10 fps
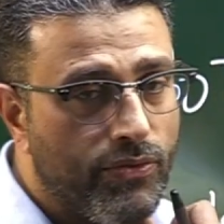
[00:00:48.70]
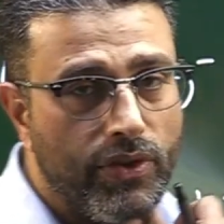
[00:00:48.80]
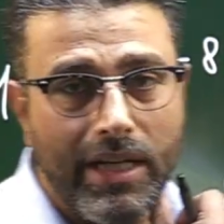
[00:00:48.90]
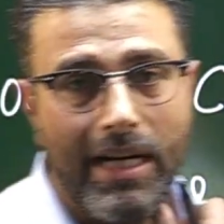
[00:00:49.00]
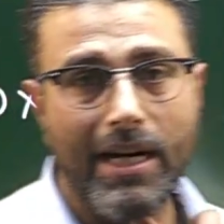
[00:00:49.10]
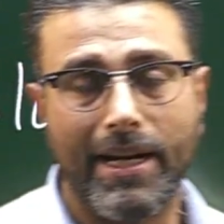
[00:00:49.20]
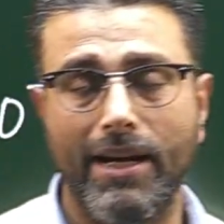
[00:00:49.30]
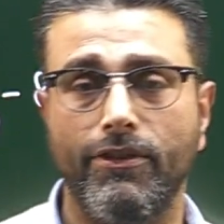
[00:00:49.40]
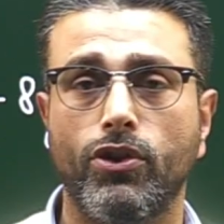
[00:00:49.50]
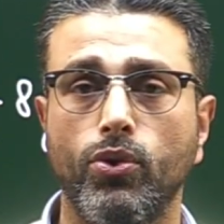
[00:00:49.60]
is we are
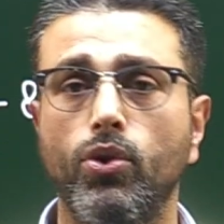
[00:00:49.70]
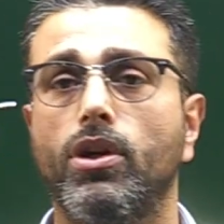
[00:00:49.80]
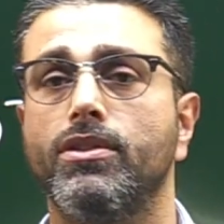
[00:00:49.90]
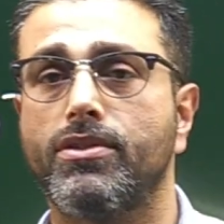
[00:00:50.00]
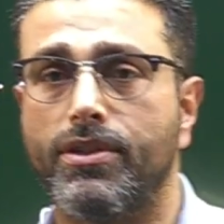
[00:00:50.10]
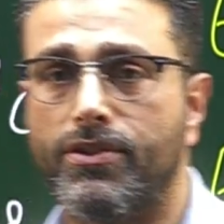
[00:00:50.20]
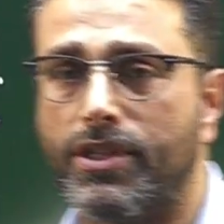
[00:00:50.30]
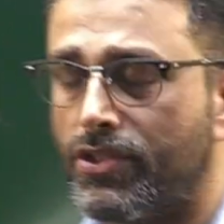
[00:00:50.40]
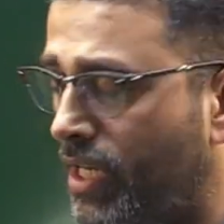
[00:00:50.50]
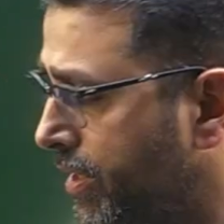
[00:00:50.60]
having two
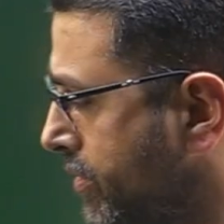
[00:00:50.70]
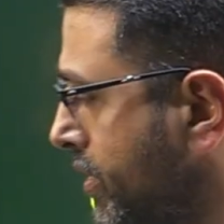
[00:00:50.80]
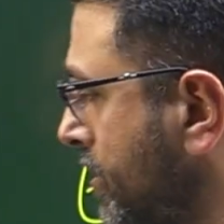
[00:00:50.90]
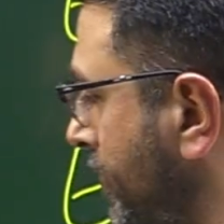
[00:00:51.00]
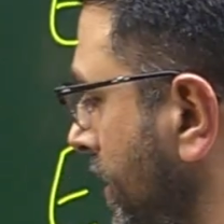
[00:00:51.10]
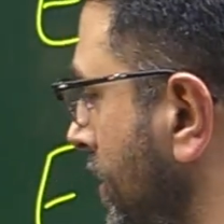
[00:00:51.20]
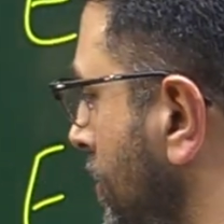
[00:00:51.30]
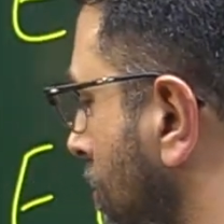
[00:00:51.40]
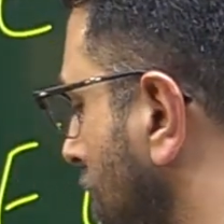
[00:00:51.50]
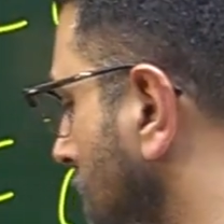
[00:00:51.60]
concentric charged
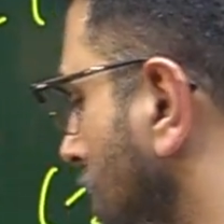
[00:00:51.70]
spheres.